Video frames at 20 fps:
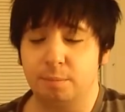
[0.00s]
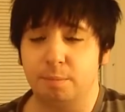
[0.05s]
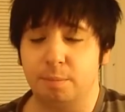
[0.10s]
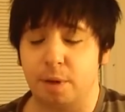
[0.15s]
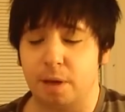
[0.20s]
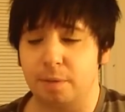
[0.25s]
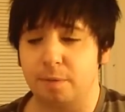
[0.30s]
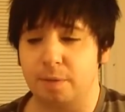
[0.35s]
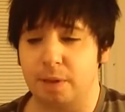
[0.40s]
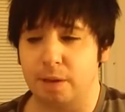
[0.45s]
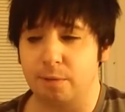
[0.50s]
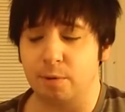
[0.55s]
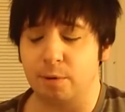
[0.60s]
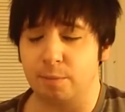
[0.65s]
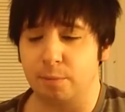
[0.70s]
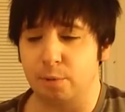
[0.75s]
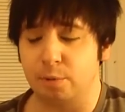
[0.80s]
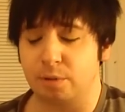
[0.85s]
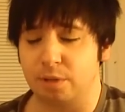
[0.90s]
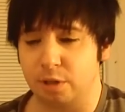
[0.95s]
my
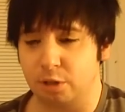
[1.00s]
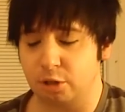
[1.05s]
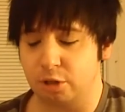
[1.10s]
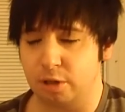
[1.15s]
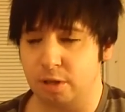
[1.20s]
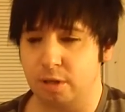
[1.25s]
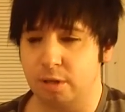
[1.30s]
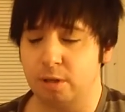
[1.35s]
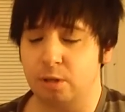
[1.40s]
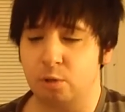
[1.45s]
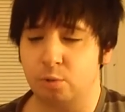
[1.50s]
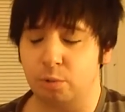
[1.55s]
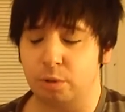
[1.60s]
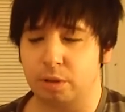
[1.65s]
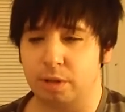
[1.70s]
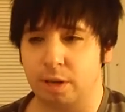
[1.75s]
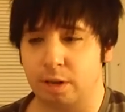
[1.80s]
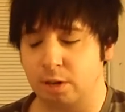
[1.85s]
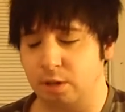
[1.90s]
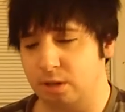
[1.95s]
favorite musicians,
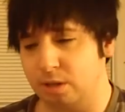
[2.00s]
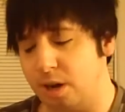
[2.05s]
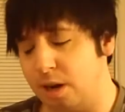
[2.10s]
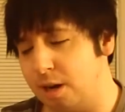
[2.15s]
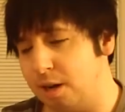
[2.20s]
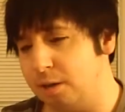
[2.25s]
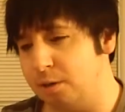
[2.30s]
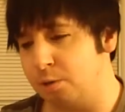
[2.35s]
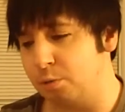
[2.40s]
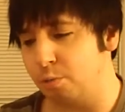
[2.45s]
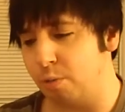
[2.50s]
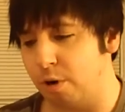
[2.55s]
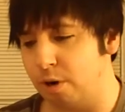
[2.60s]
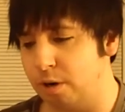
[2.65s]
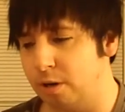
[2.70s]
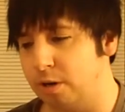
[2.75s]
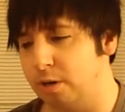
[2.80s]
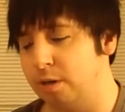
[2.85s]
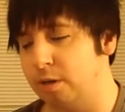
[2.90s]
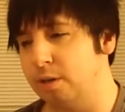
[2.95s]
what their signs
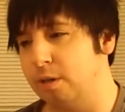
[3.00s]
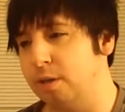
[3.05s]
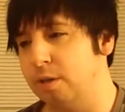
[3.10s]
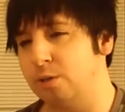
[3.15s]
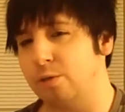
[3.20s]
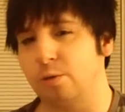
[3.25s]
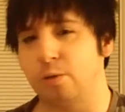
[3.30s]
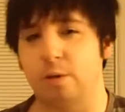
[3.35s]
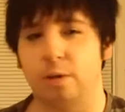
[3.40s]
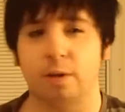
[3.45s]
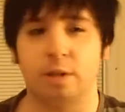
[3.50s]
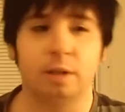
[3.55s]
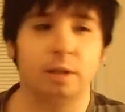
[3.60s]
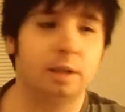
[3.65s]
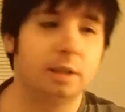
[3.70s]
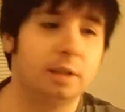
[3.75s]
was, or